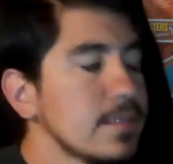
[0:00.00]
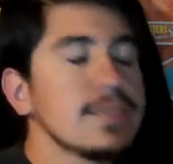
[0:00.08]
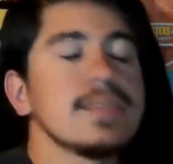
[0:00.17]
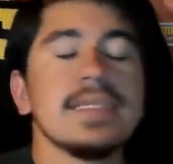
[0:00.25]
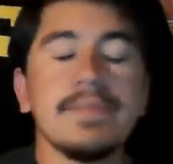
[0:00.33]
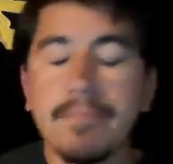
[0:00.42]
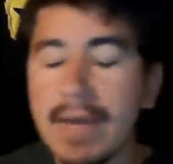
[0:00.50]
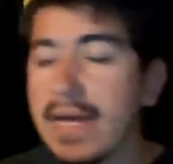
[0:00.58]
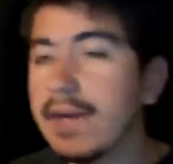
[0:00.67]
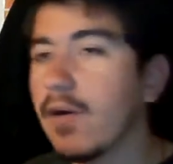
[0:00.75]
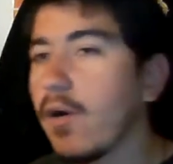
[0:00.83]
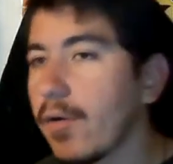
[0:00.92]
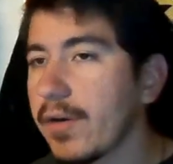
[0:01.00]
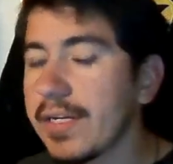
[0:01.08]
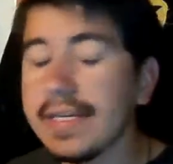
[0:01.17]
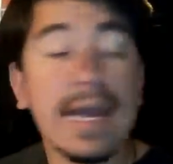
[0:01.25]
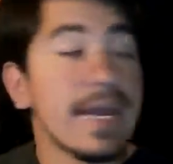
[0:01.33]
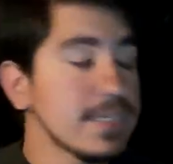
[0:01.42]
see Matt
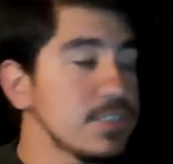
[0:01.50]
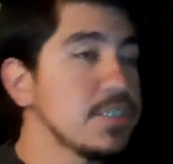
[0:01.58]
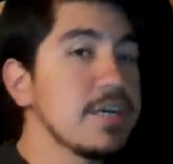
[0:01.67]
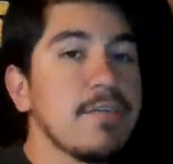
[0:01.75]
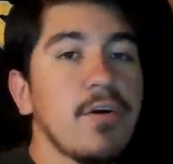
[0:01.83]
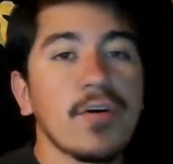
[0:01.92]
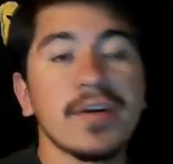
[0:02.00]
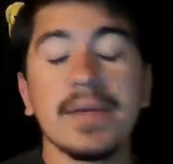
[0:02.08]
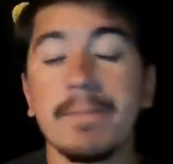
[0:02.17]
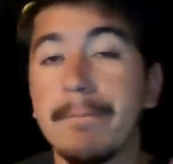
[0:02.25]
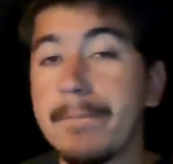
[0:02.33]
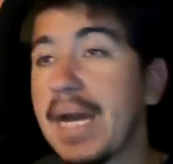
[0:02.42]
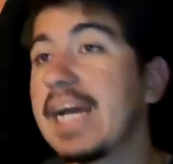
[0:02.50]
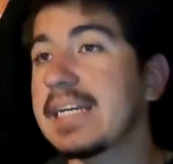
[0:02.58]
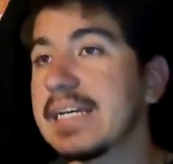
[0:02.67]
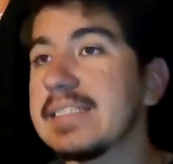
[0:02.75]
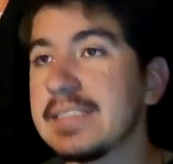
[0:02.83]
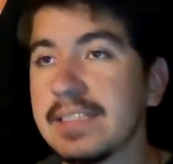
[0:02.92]
Hardy and Jeff Hardy back
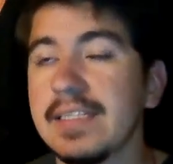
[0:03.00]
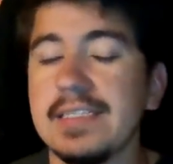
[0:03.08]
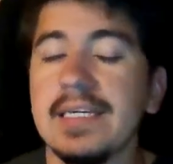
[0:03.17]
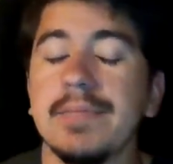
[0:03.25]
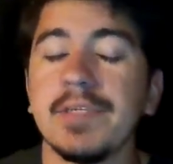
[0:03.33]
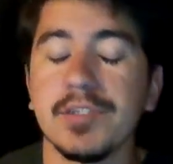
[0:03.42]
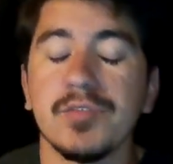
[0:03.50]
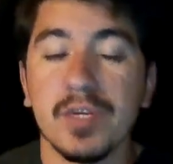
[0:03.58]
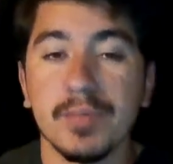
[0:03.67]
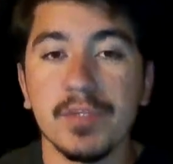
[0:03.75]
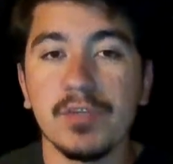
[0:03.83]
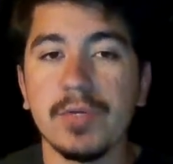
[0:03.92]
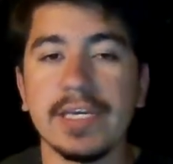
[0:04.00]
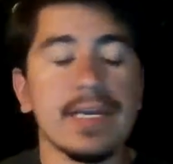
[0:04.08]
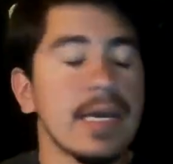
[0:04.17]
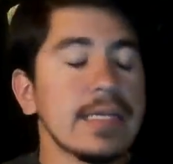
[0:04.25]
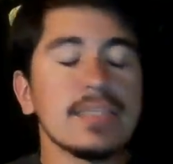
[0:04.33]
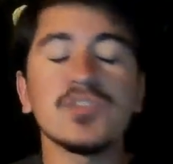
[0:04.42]
into the WWE.
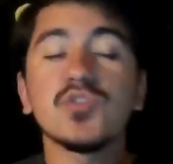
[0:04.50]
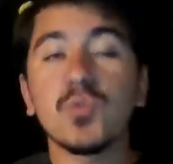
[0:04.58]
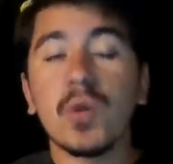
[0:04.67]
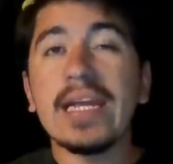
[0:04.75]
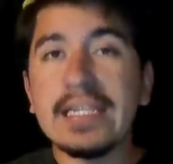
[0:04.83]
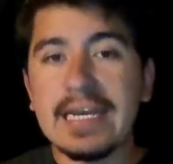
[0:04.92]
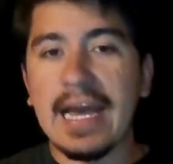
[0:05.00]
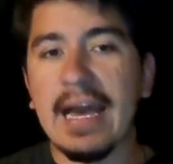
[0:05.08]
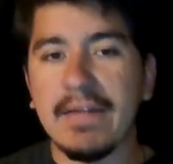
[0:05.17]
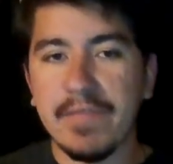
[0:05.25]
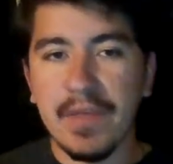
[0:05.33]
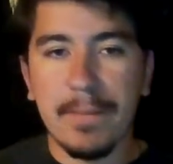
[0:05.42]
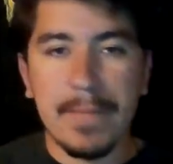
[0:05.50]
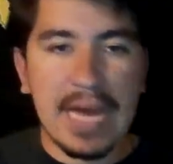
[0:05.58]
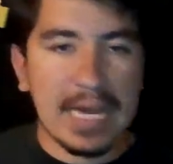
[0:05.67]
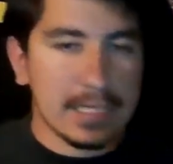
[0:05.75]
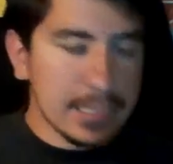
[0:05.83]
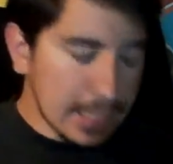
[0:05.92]
It is great to have them back.